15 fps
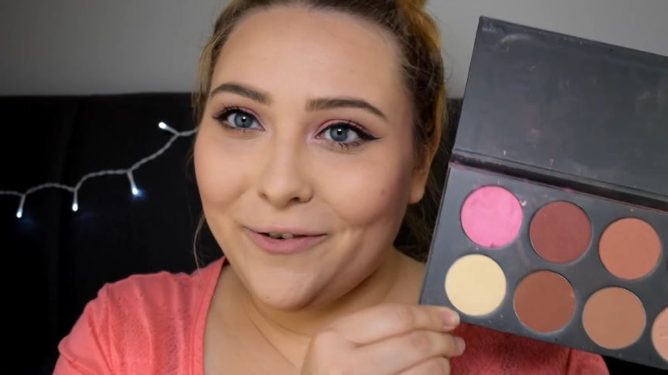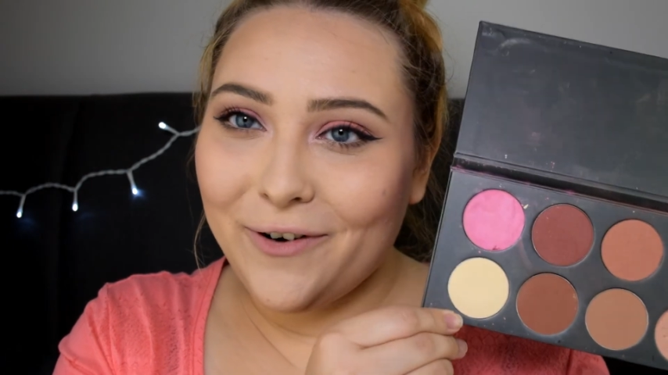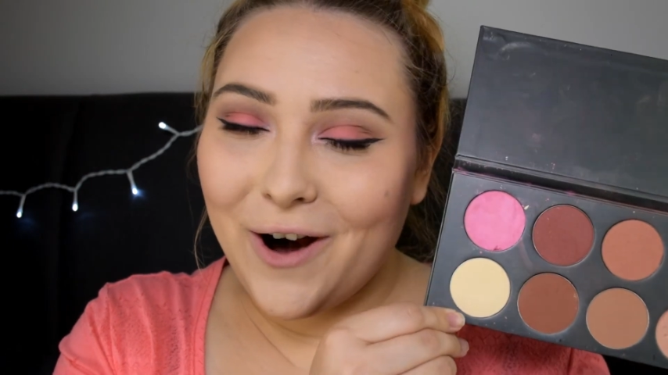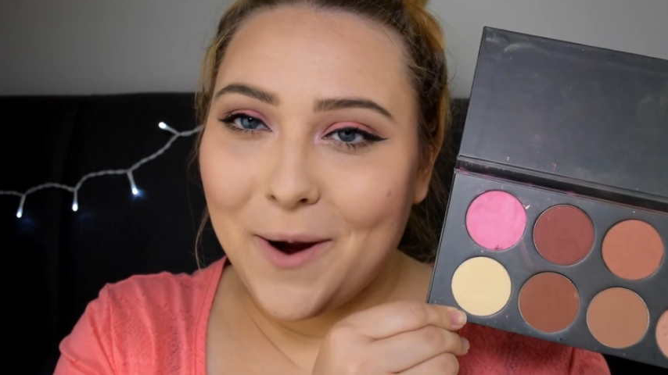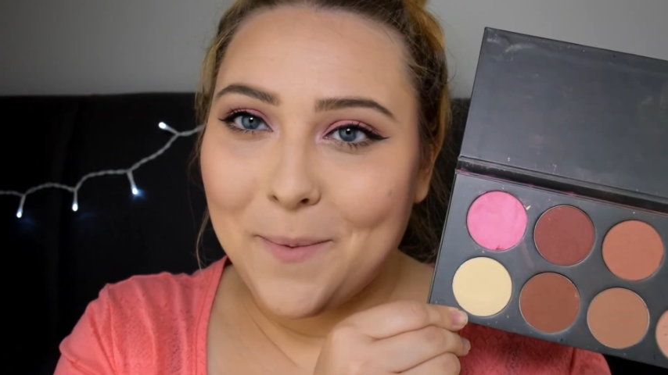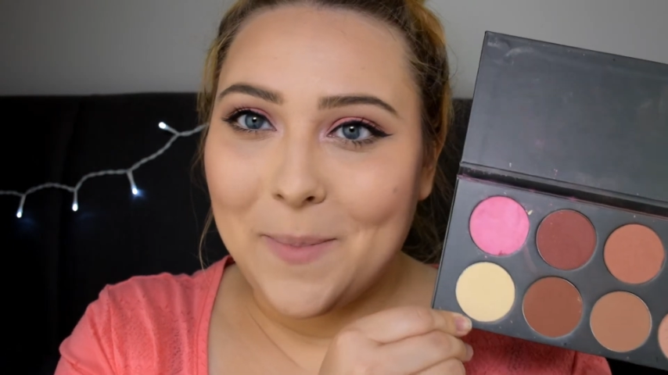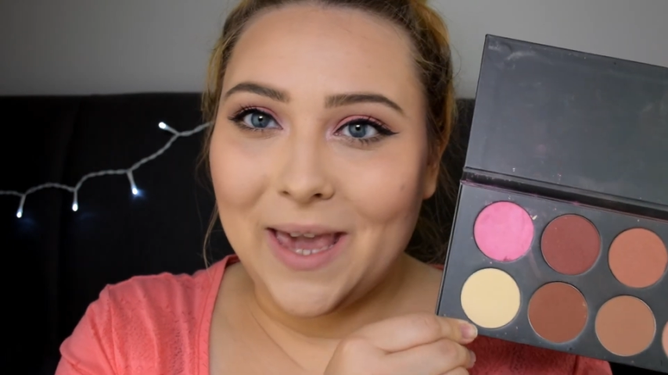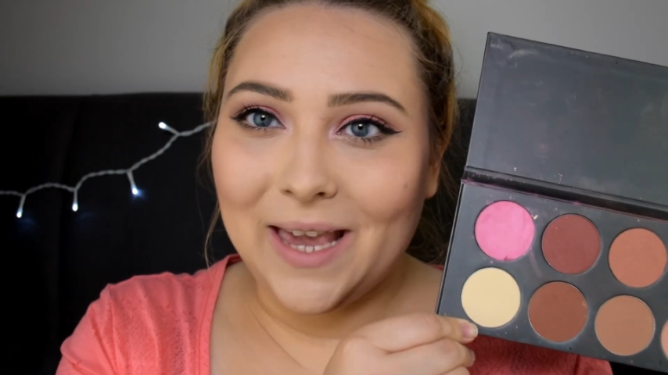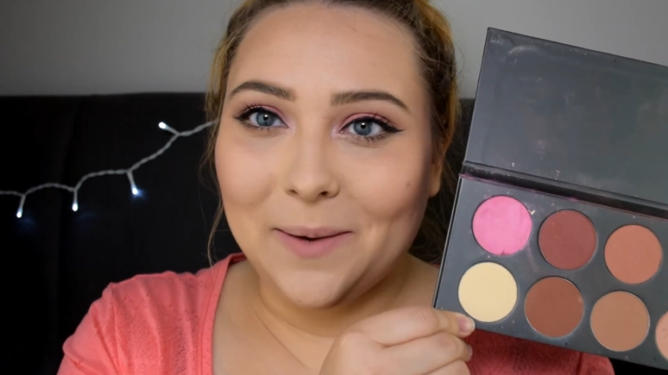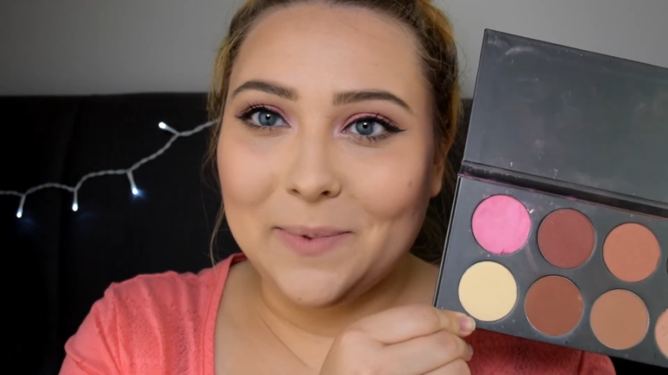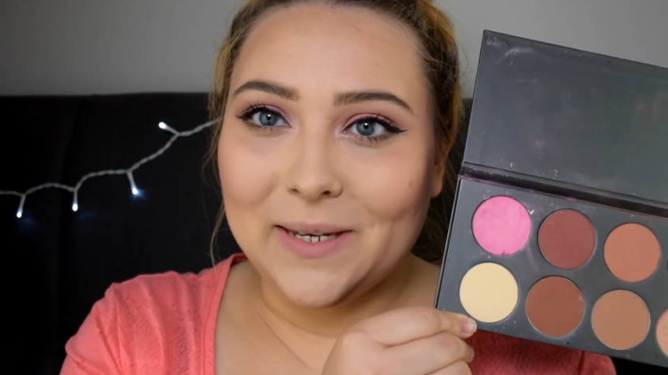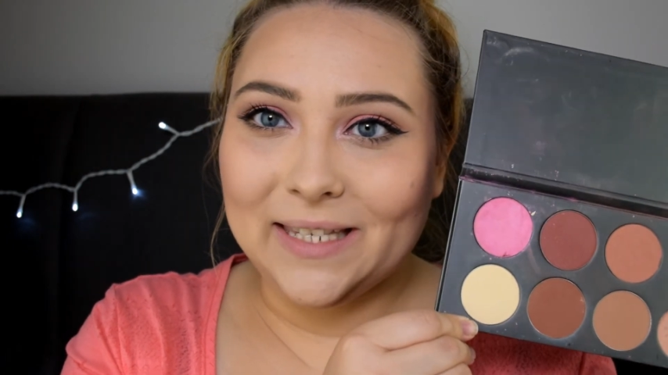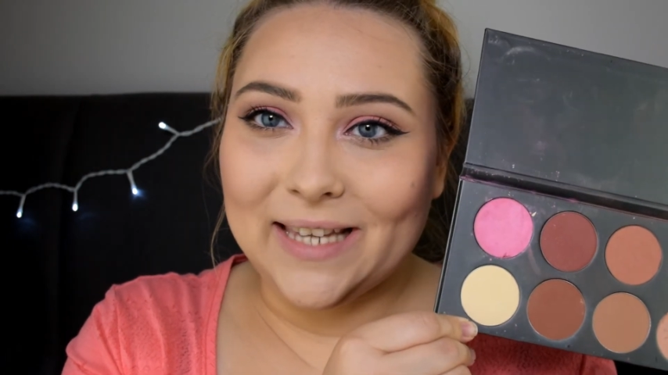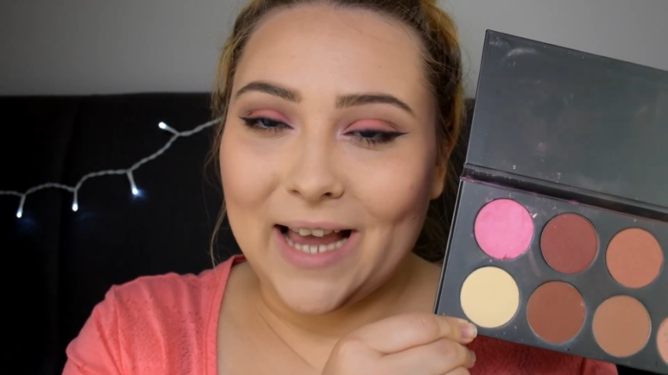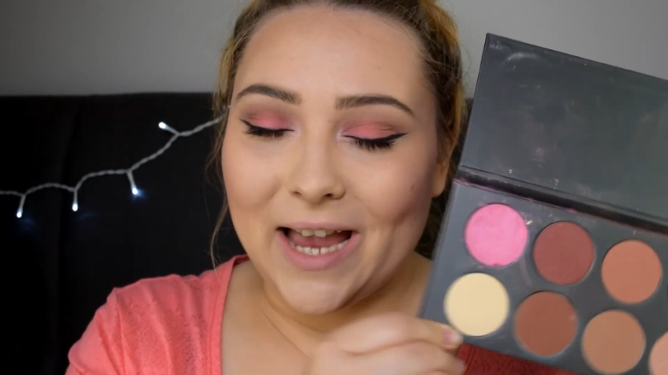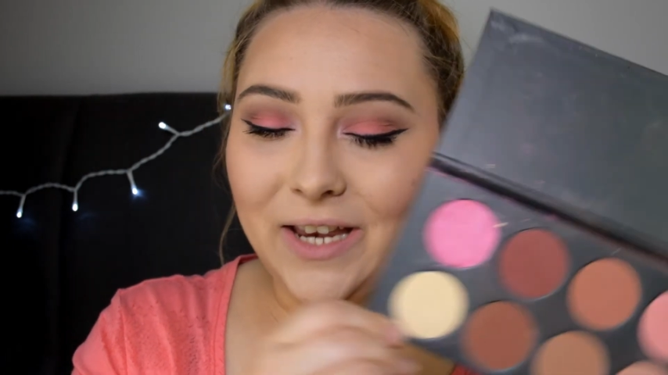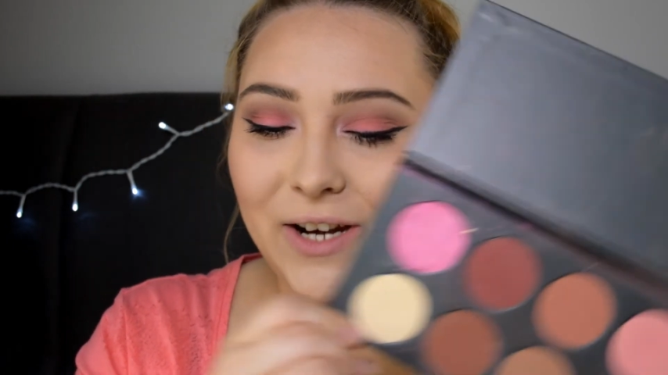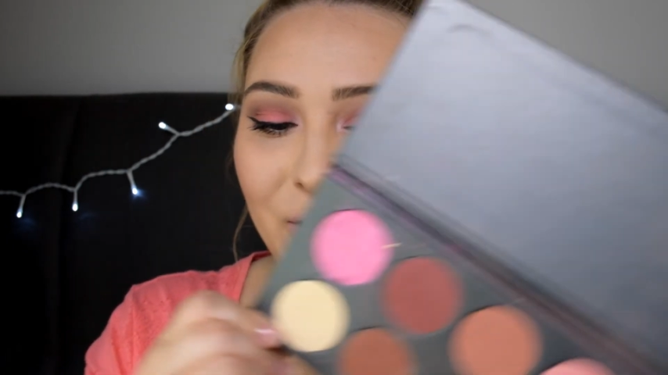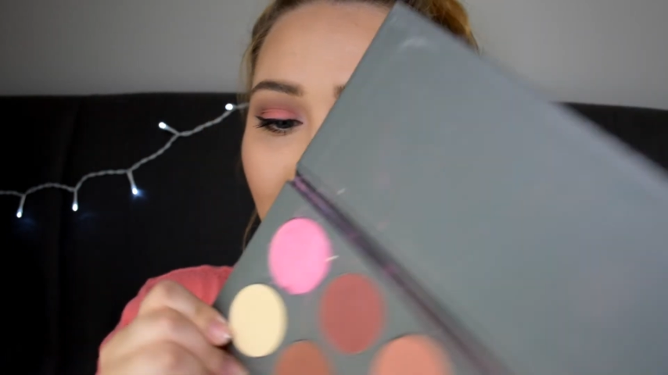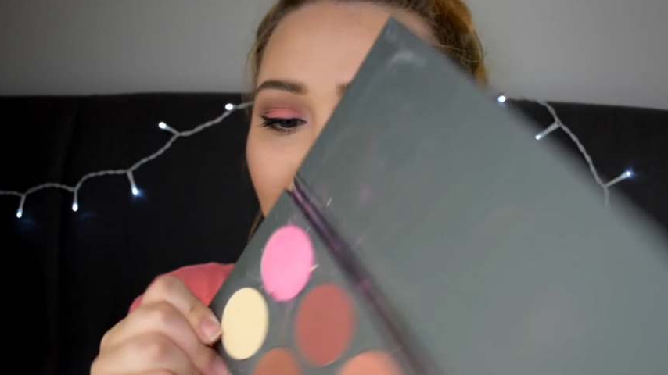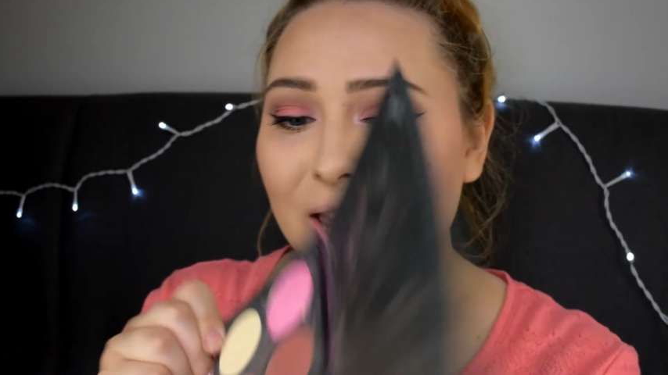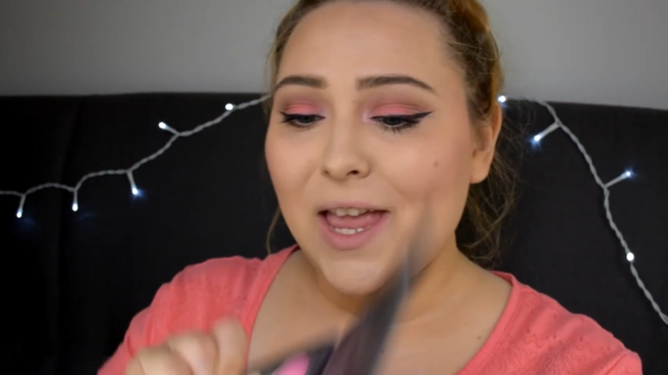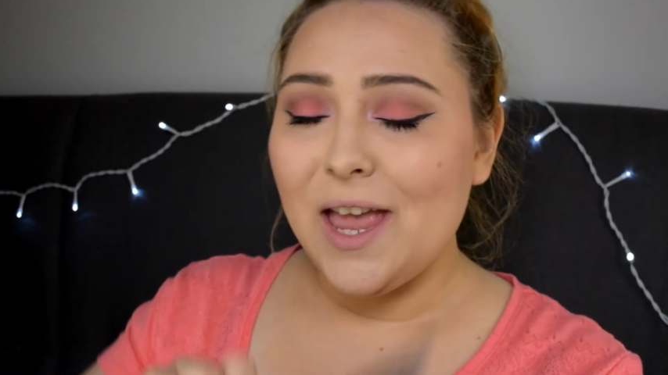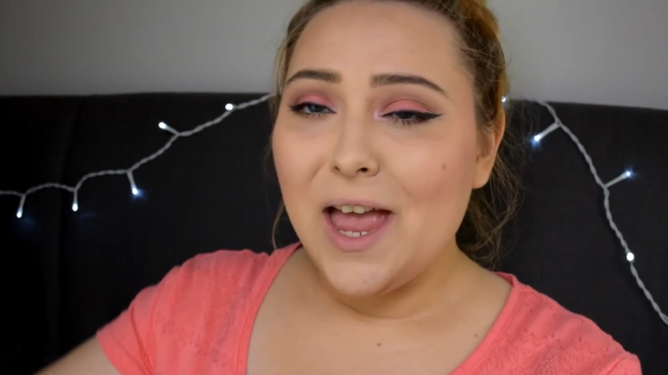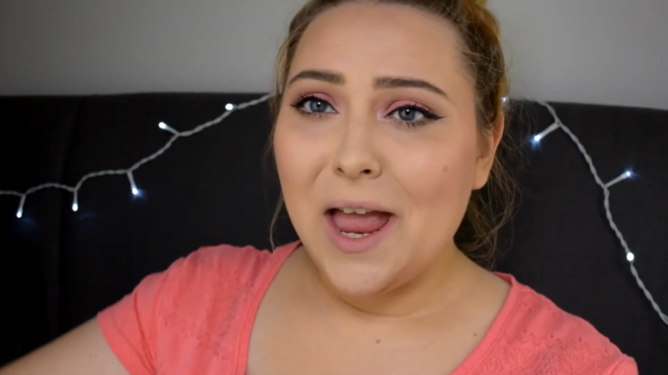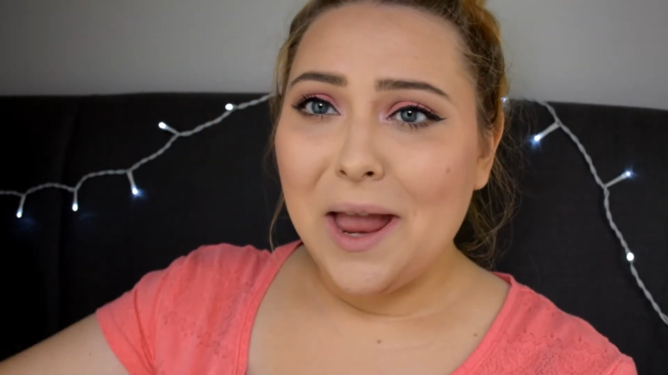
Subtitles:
from Makeup Designery.